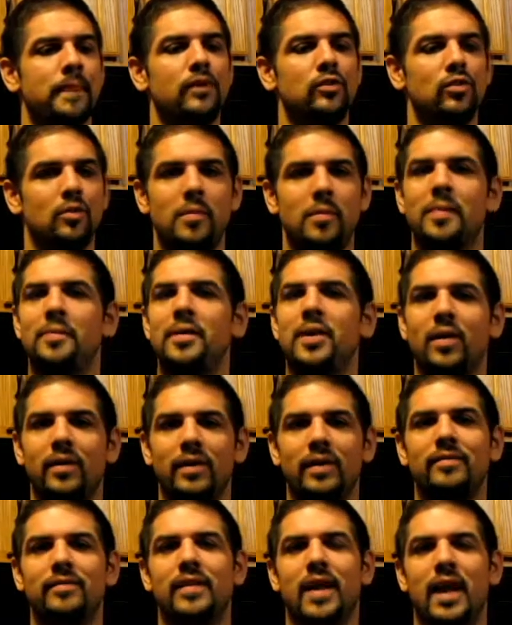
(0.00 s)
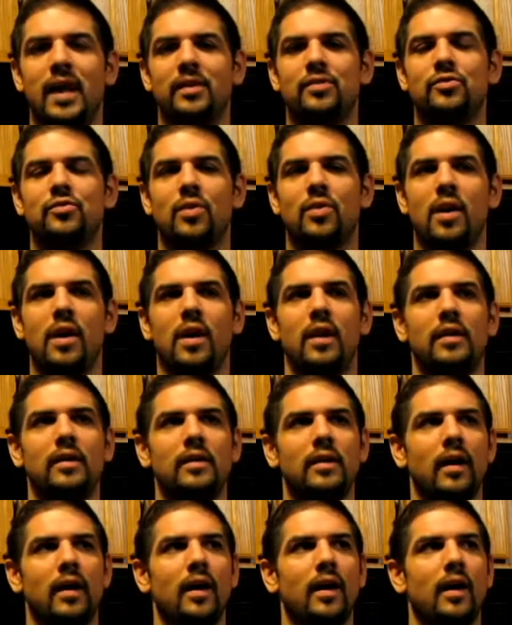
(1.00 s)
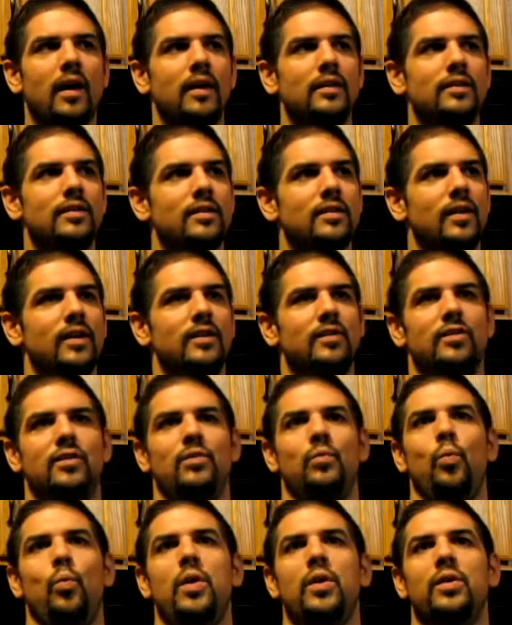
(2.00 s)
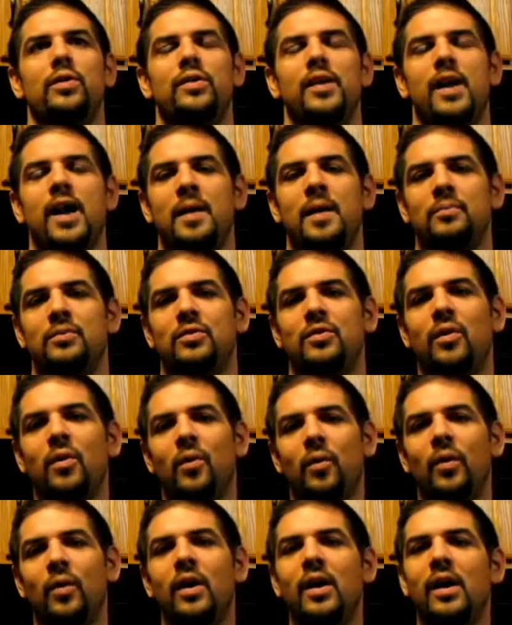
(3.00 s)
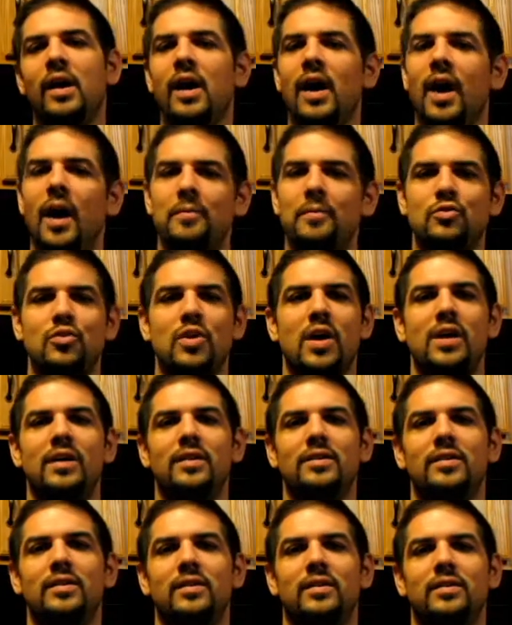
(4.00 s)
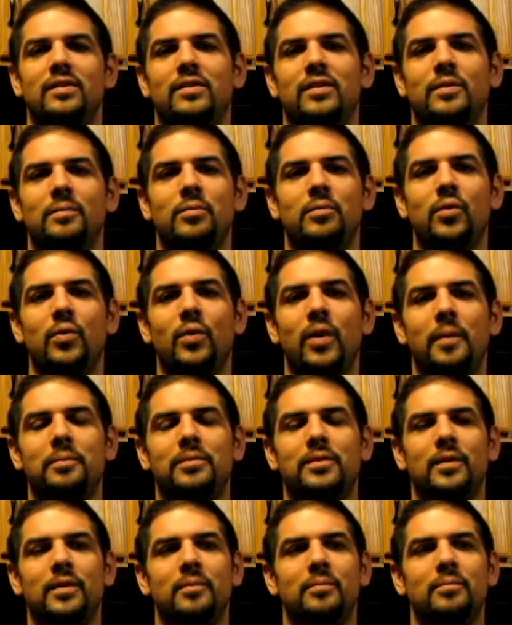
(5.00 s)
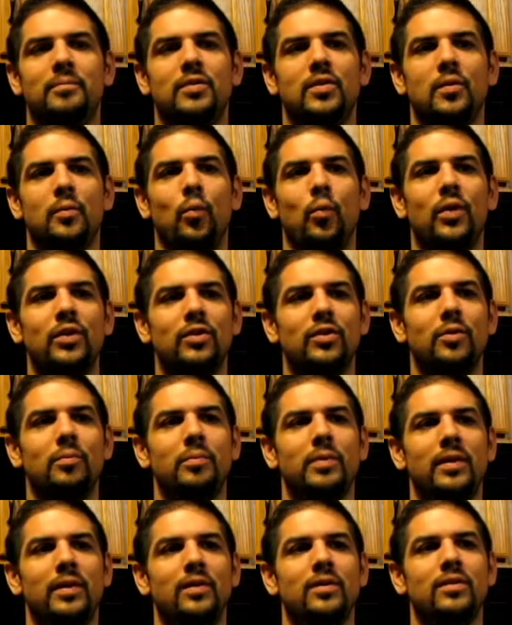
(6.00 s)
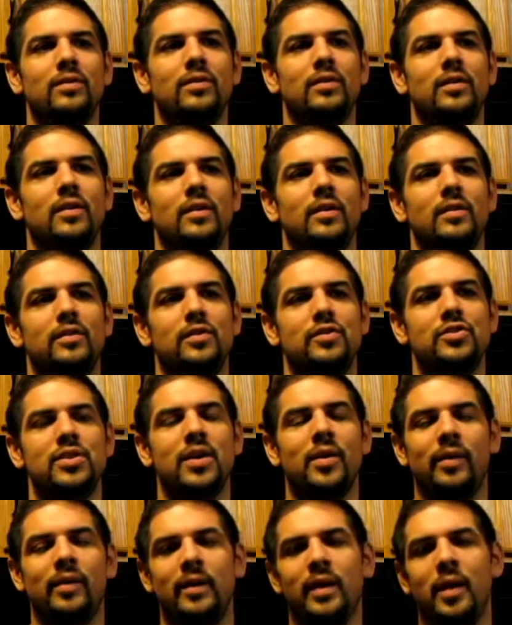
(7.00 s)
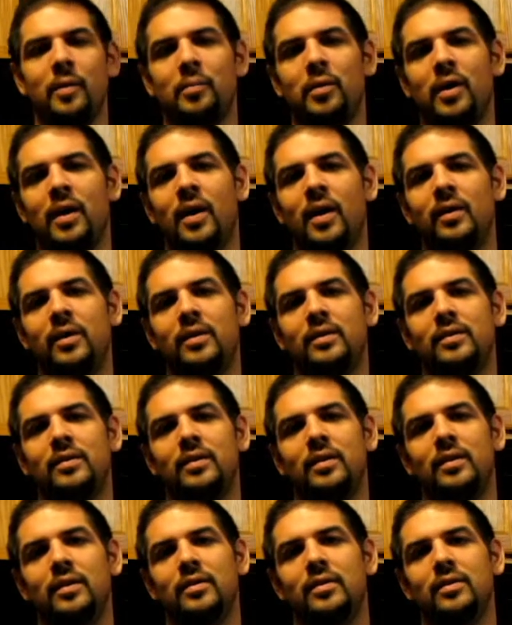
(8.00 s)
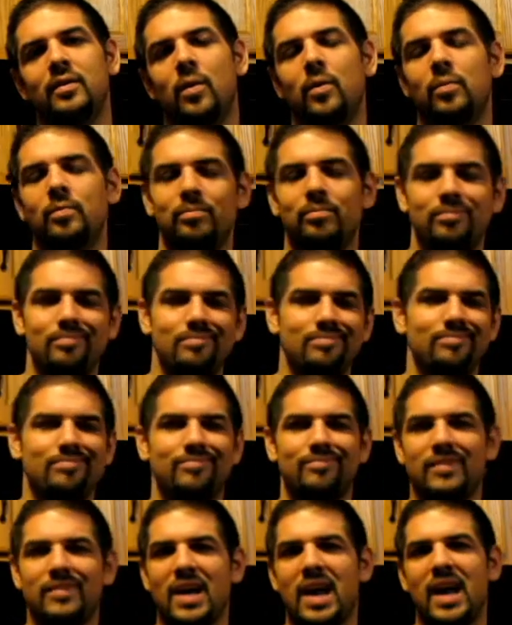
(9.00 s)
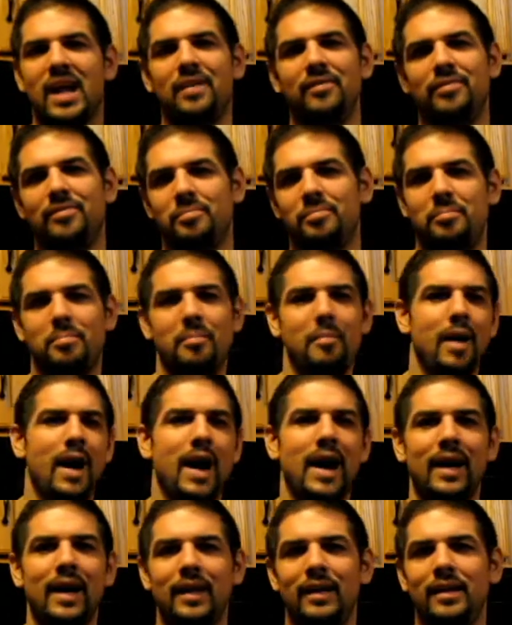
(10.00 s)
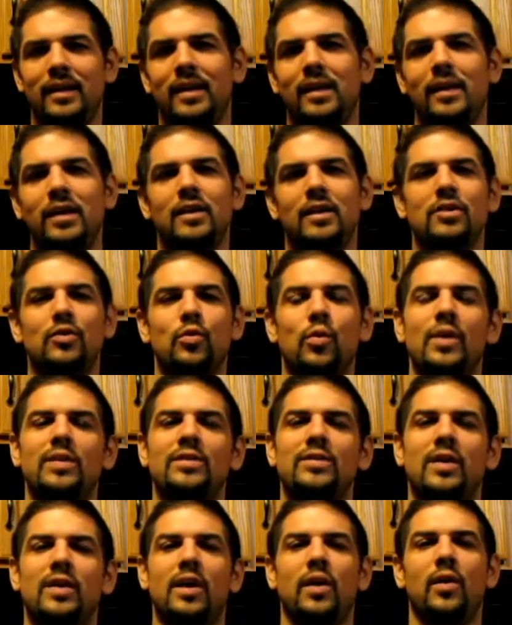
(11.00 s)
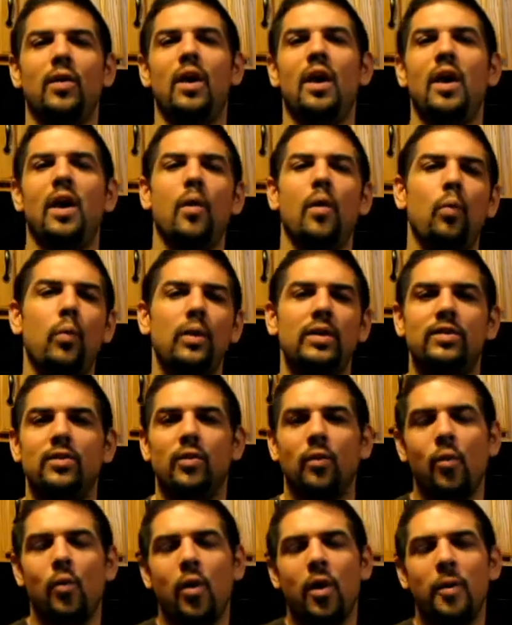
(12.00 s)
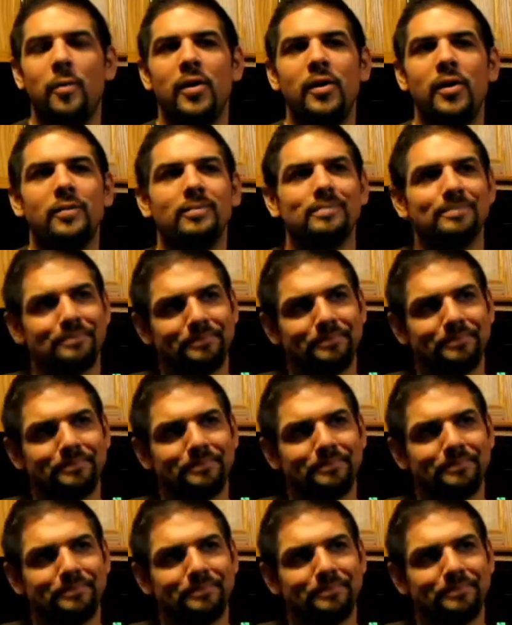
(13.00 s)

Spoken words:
So maybe I'll give that a try. It's winter time, so I'm trying to brew up some winter beers. The cherry nut brown is kind of my twist on a winter warmer,